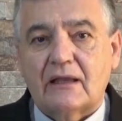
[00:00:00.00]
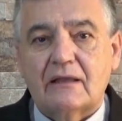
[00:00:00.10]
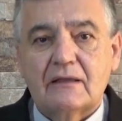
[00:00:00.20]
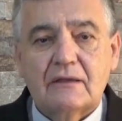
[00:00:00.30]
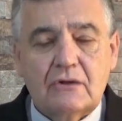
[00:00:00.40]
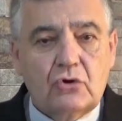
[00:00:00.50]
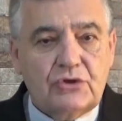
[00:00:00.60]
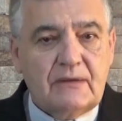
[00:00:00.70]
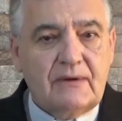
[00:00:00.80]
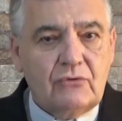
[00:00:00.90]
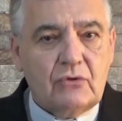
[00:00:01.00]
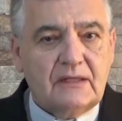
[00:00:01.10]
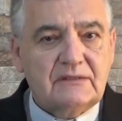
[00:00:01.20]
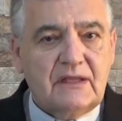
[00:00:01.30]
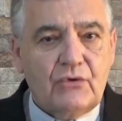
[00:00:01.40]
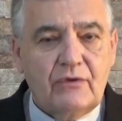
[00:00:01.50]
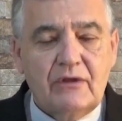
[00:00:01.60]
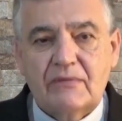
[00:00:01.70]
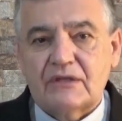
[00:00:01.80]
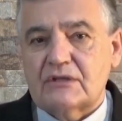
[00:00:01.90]
advances, there
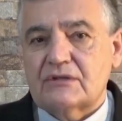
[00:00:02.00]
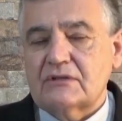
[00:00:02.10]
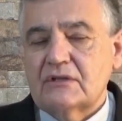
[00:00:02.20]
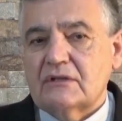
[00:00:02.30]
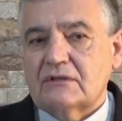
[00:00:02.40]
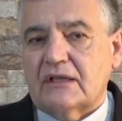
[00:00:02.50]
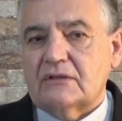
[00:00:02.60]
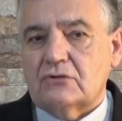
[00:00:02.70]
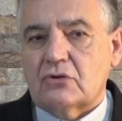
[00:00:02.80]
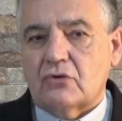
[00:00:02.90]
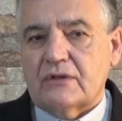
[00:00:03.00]
are victories,